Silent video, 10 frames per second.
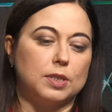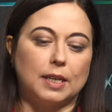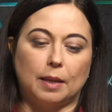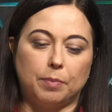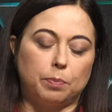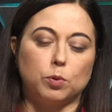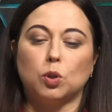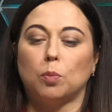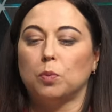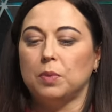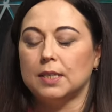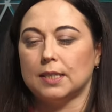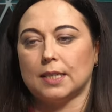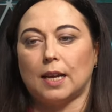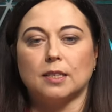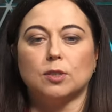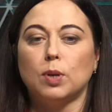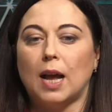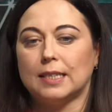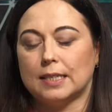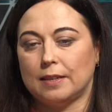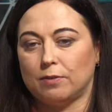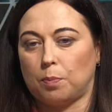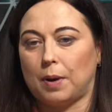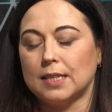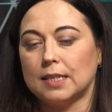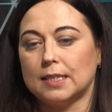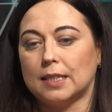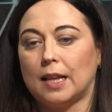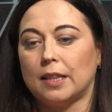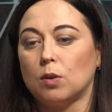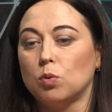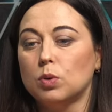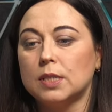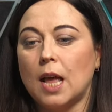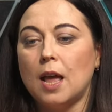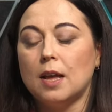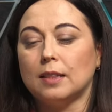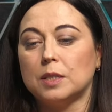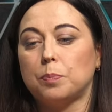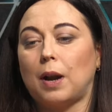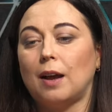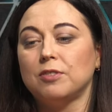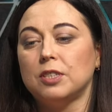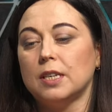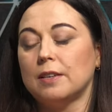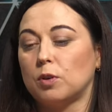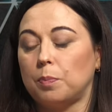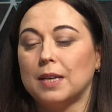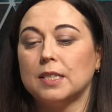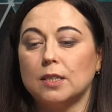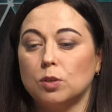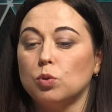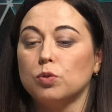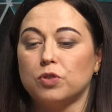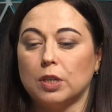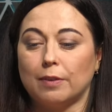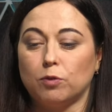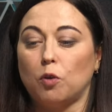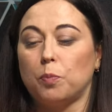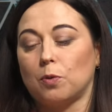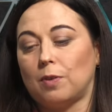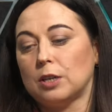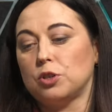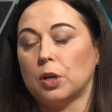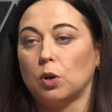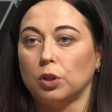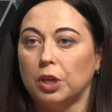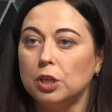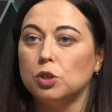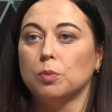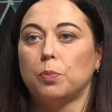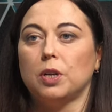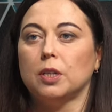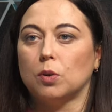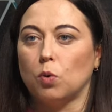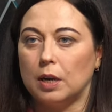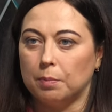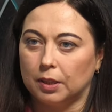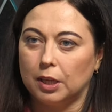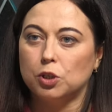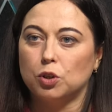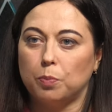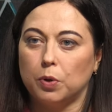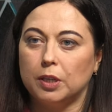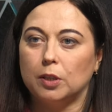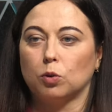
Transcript: It's difficult to say that it's happening from scratch. This European Green Deal, the EU has been adopting